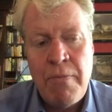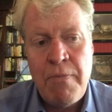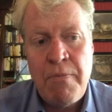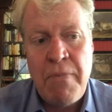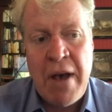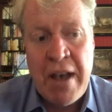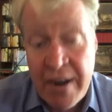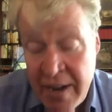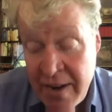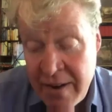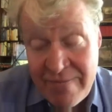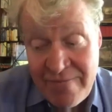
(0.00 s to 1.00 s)
but
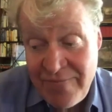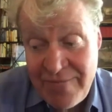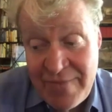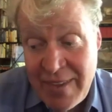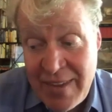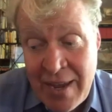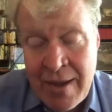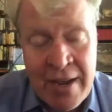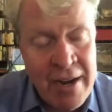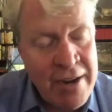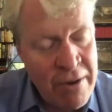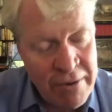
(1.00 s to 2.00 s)
and
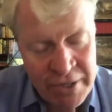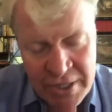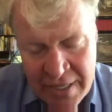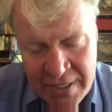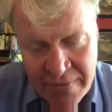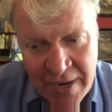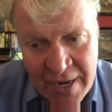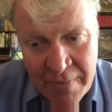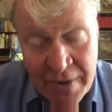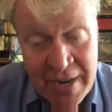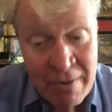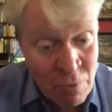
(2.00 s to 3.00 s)
I'm not justifying it,
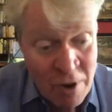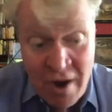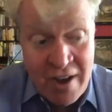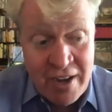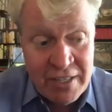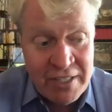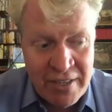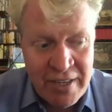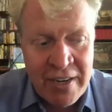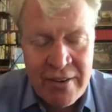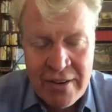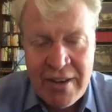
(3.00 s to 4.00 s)
but it worked,
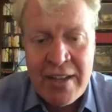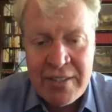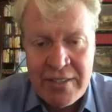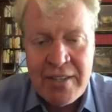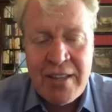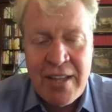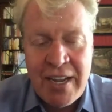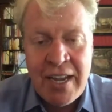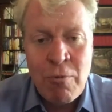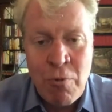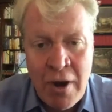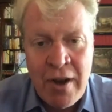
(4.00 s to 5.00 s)
that's the thing,
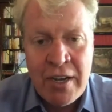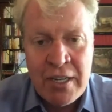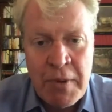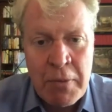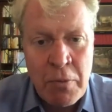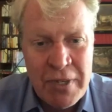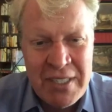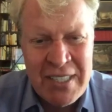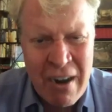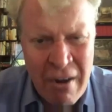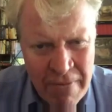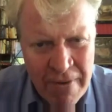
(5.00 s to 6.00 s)
it worked. People were
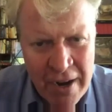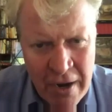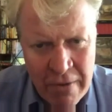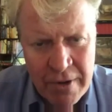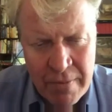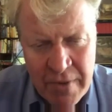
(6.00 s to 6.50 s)
terrified of him.